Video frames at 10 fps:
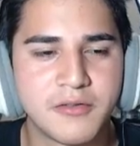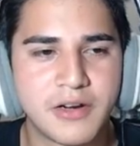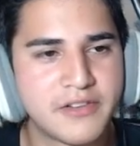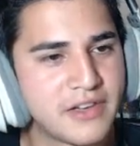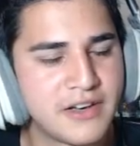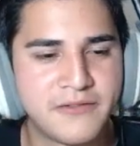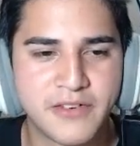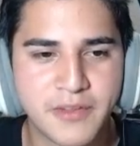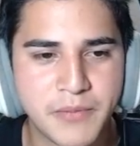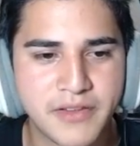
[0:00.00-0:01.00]
risking it for
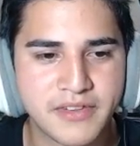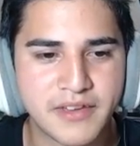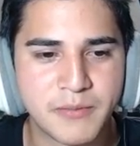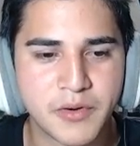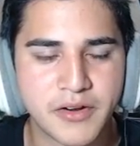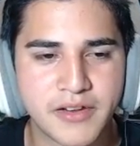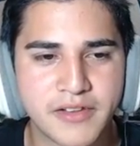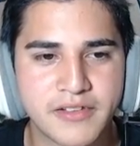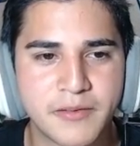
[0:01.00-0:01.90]
the biscuit, boys.